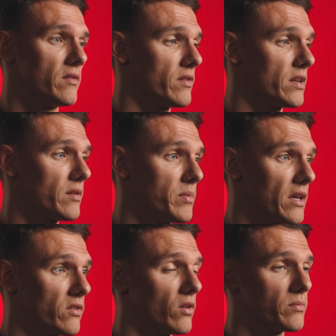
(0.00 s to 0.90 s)
for it to be
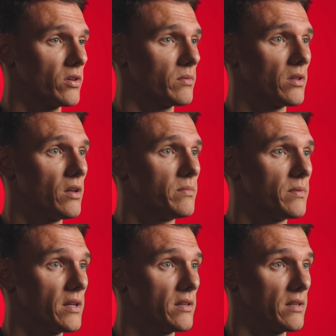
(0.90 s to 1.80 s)
a top, top club.
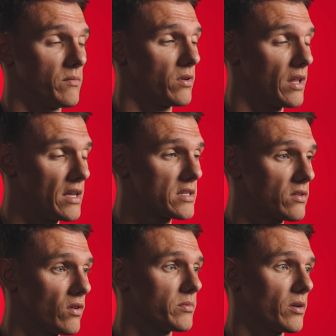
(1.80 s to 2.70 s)
And well, it is a
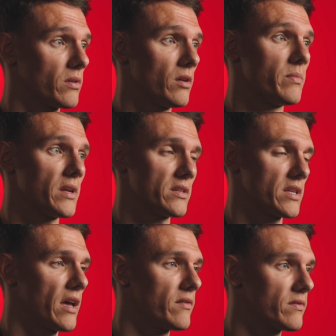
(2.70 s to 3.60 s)
top, top club, but
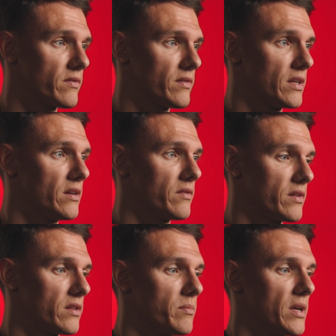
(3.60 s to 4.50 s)
there's everything here for
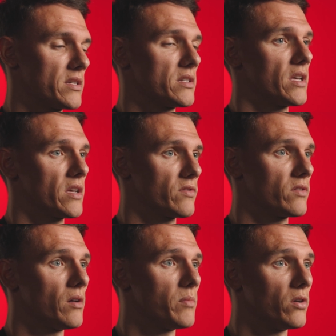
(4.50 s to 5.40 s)
it to be a successful
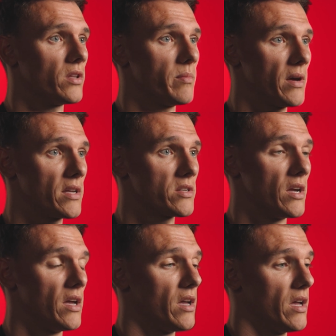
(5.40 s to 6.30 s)
club on the pitch.
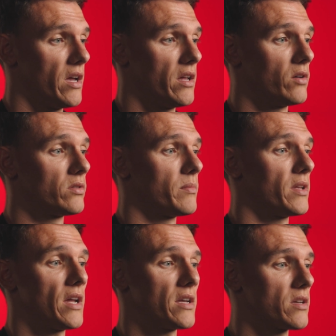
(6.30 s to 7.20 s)
And
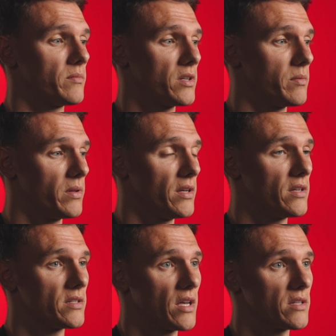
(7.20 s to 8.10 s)
ultimately, that's up to the
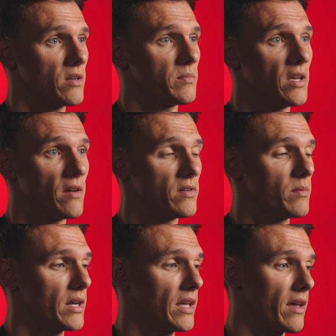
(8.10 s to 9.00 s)
players. That's up to
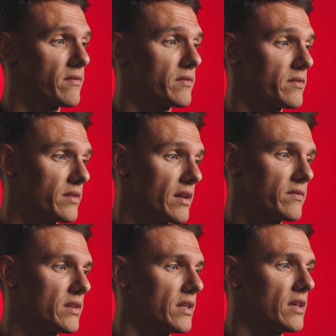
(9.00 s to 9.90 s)
everyone to give everything
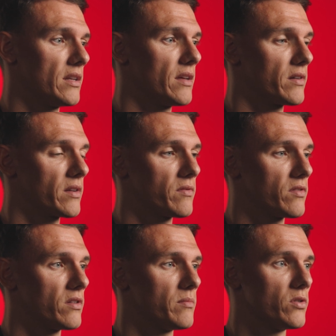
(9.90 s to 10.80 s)
every day, never going
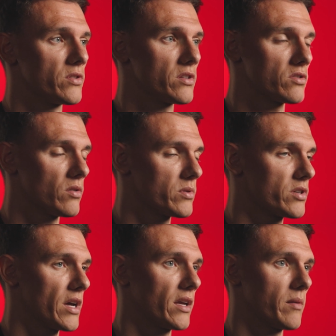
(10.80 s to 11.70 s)
through their emotions, always
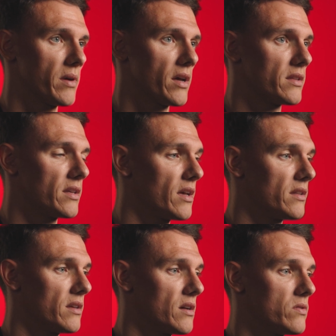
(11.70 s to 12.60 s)
try to get better day in, day